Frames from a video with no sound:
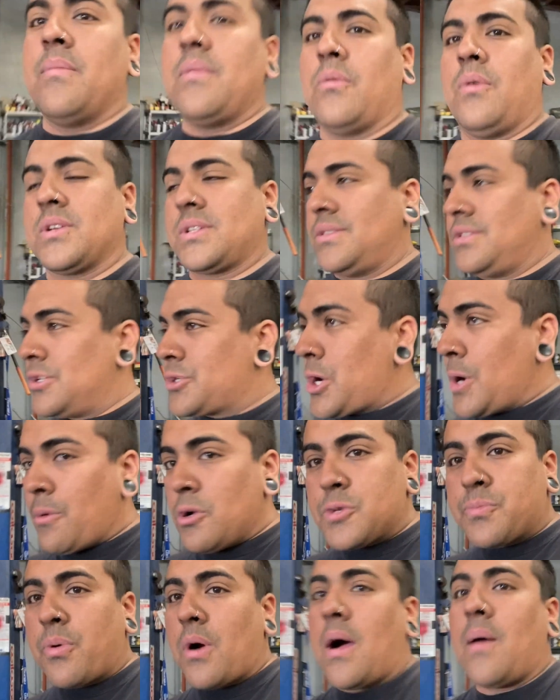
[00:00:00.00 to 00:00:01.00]
It wasn't the
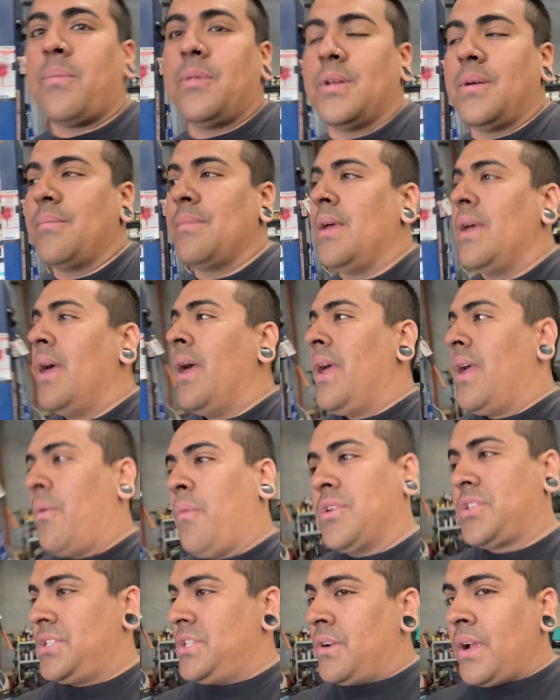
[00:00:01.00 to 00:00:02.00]
turbo's problem. It
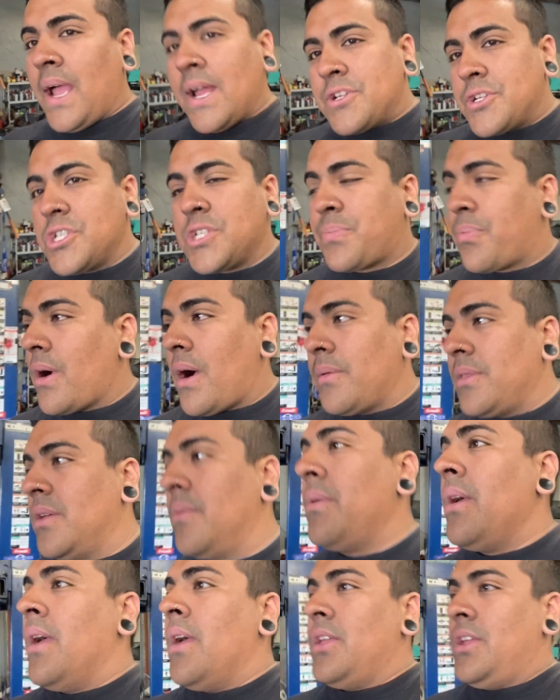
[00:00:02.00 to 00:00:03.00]
wasn't your engine's problem.
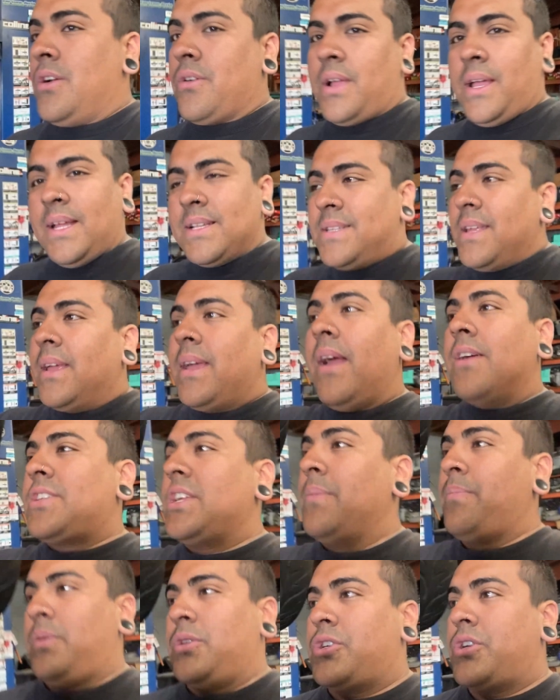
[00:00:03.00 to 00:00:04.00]
Your intake air
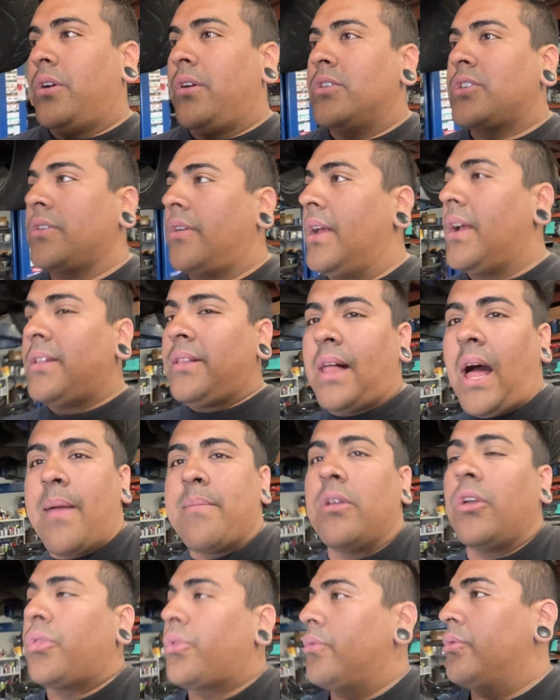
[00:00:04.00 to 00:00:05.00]
temperature started
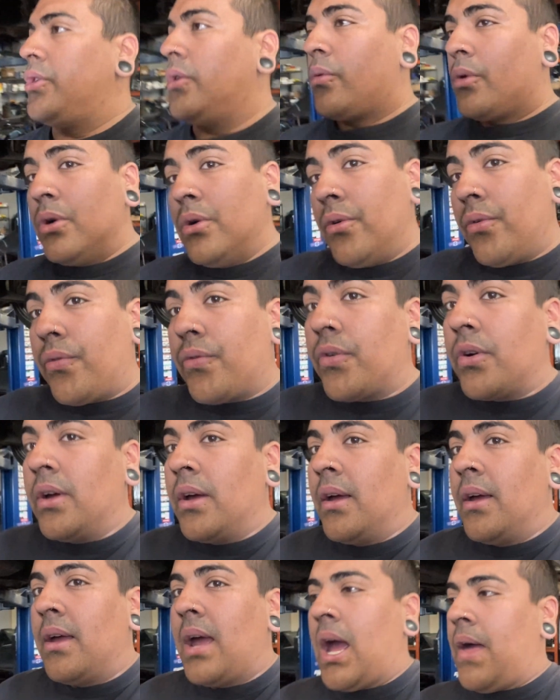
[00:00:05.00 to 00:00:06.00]
climbing through the roof
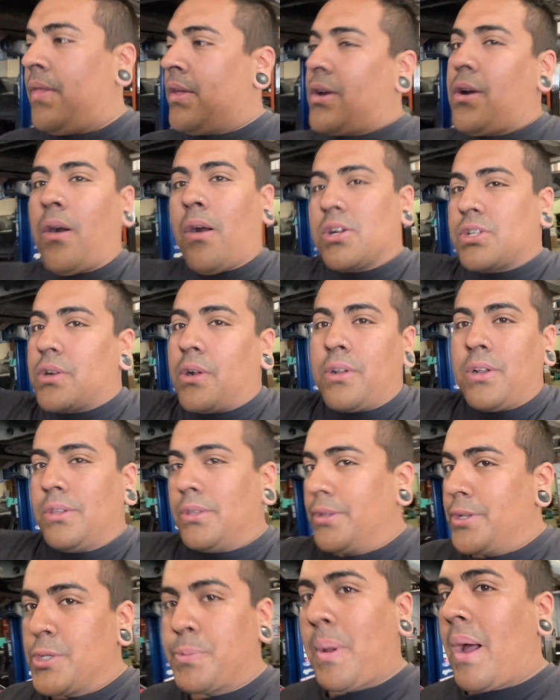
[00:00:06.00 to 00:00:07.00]
and the car started to
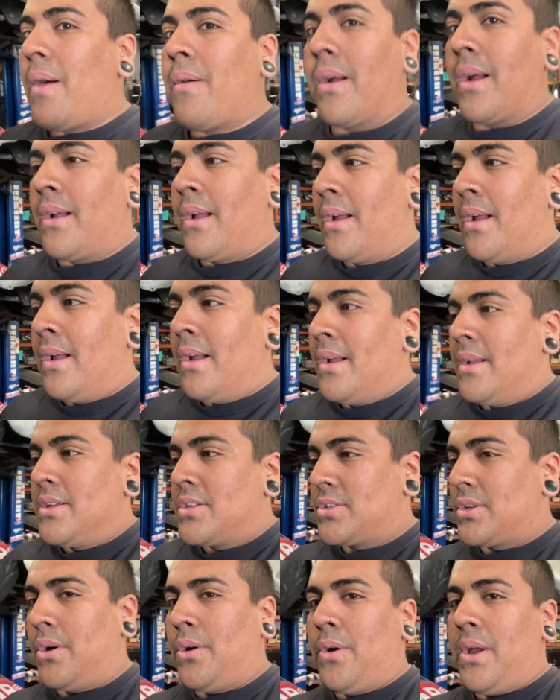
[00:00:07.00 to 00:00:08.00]
lose power.
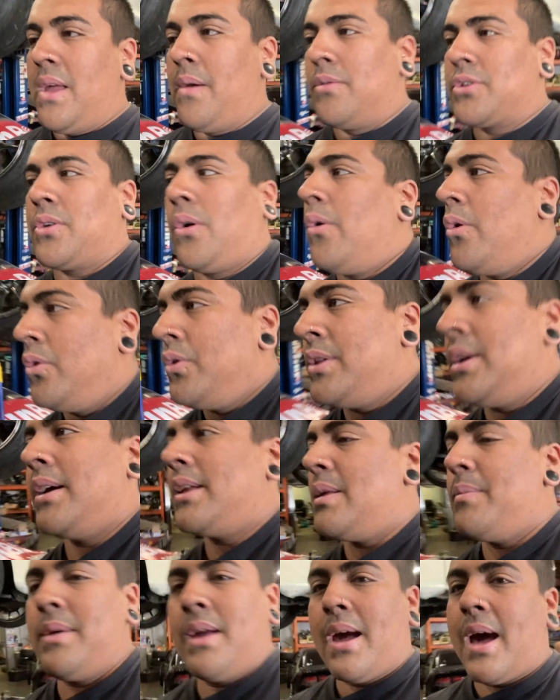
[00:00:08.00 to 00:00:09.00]
So it was only going
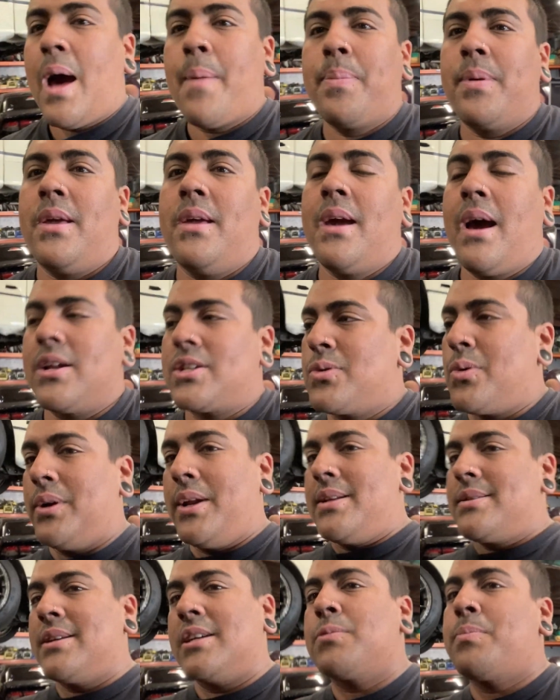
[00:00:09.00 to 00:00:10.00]
to be happy at
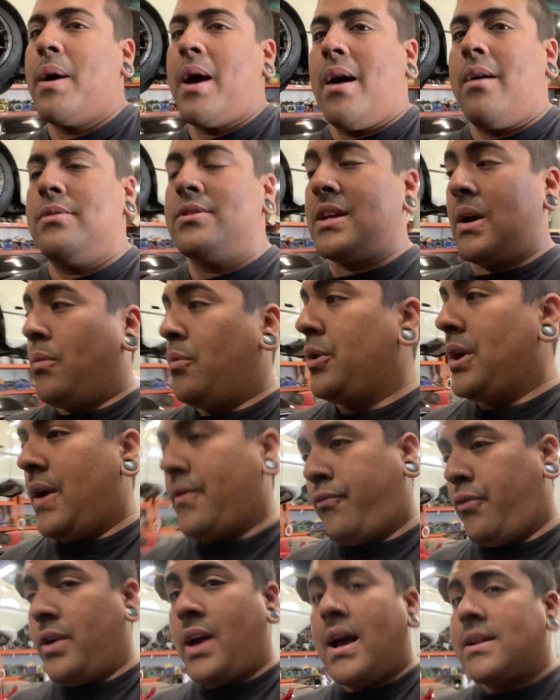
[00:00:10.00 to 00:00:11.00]
26 pounds.
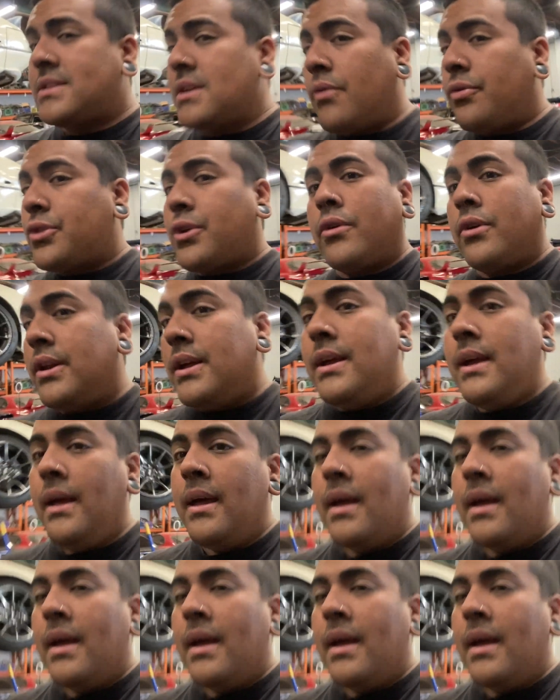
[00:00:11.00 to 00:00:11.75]
If we had done 30,